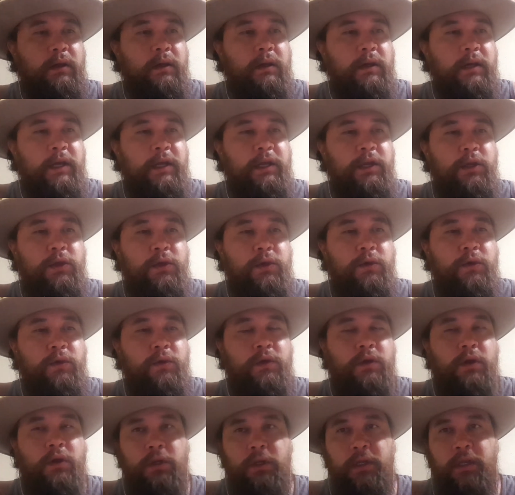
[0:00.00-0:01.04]
I
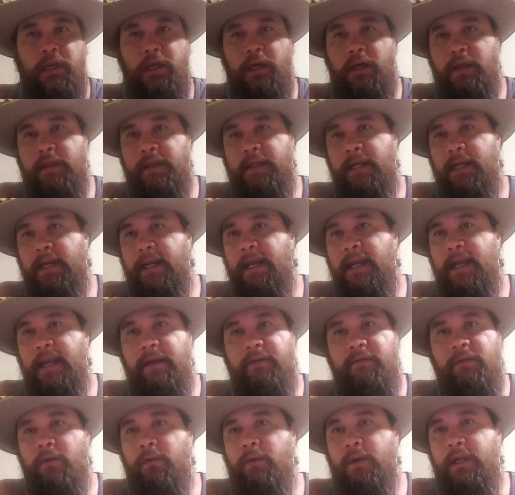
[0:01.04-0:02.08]
knew early on that I
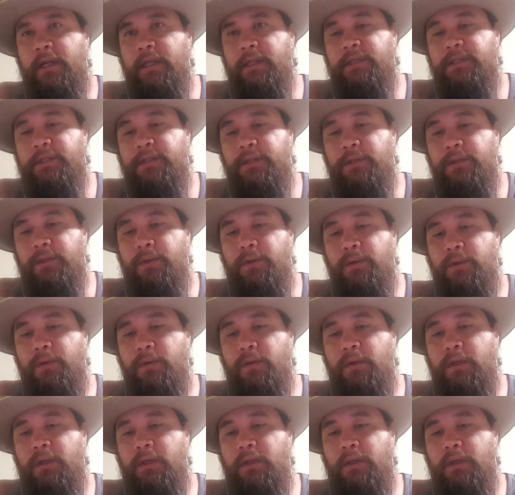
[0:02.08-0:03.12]
never wanted to